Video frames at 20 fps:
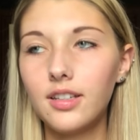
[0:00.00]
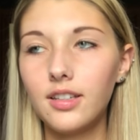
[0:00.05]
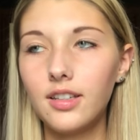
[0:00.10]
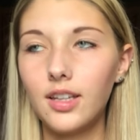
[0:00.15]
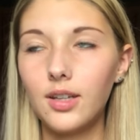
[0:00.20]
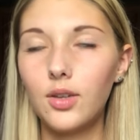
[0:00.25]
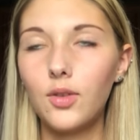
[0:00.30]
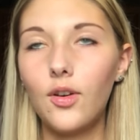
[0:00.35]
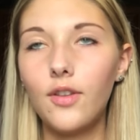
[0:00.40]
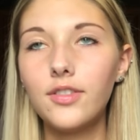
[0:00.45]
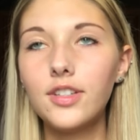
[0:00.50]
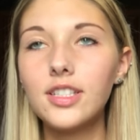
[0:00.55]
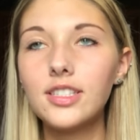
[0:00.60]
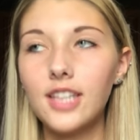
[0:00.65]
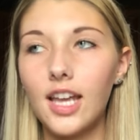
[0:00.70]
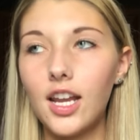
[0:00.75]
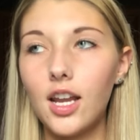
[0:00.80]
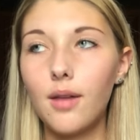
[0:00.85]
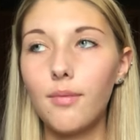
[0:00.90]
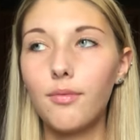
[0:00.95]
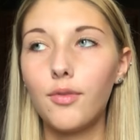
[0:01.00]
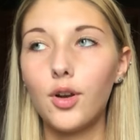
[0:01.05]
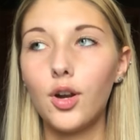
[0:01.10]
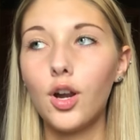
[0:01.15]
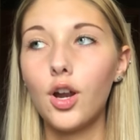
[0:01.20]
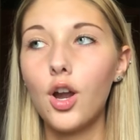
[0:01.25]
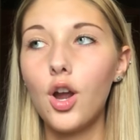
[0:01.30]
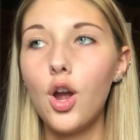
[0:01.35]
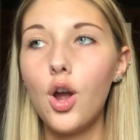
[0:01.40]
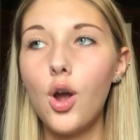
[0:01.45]
like you have to sign up for
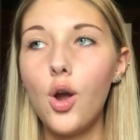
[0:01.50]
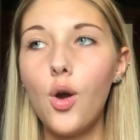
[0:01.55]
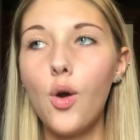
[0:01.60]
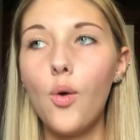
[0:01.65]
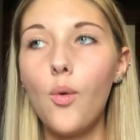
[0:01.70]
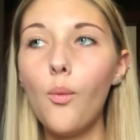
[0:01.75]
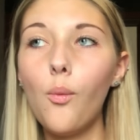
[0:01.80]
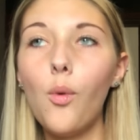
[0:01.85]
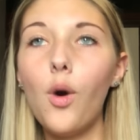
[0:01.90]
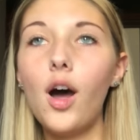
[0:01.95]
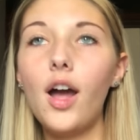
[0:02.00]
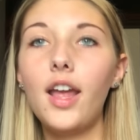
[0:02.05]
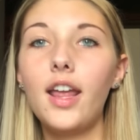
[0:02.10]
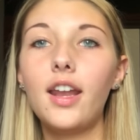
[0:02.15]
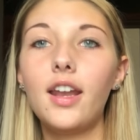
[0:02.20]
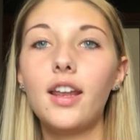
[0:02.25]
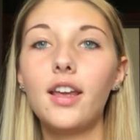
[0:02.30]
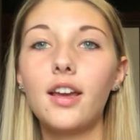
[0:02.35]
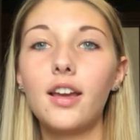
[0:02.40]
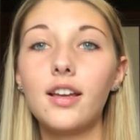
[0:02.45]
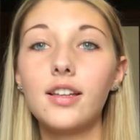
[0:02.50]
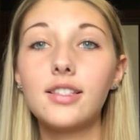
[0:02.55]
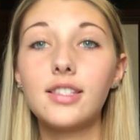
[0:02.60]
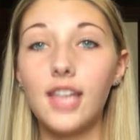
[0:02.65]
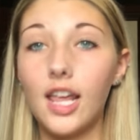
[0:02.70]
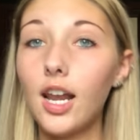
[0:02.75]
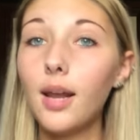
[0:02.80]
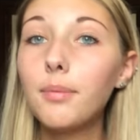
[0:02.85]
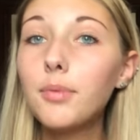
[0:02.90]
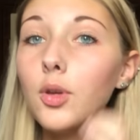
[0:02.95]
what
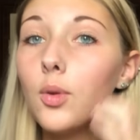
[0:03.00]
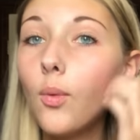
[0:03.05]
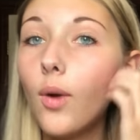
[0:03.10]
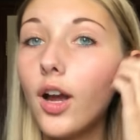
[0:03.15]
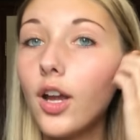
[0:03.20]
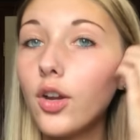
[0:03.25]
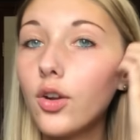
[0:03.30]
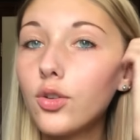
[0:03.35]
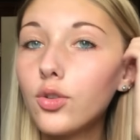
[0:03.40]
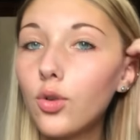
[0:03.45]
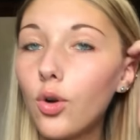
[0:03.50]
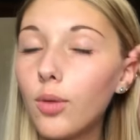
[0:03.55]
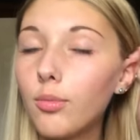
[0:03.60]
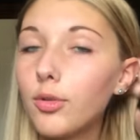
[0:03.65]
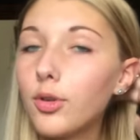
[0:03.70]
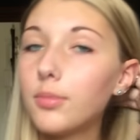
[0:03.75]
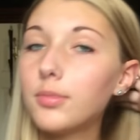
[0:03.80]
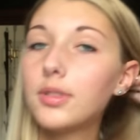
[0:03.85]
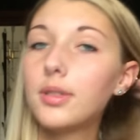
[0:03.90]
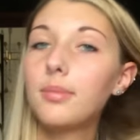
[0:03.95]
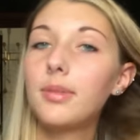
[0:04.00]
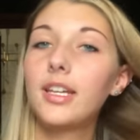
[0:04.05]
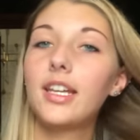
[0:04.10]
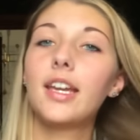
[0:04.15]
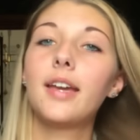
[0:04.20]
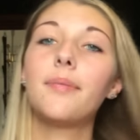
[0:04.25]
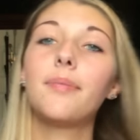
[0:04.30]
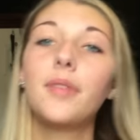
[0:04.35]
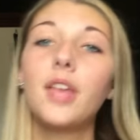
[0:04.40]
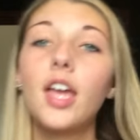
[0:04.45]
setup you want your dorm room to be
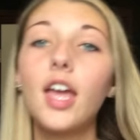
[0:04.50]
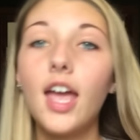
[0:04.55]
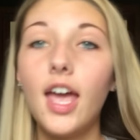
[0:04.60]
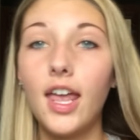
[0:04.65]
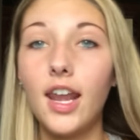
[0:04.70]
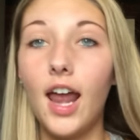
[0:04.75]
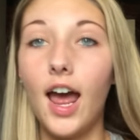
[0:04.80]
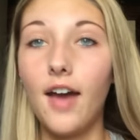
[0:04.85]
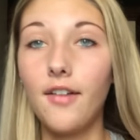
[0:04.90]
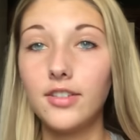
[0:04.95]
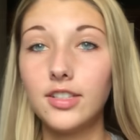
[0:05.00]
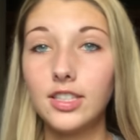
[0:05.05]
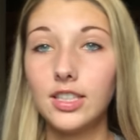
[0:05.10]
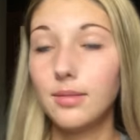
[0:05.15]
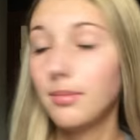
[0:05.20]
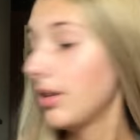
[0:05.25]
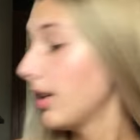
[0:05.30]
in. And obviously,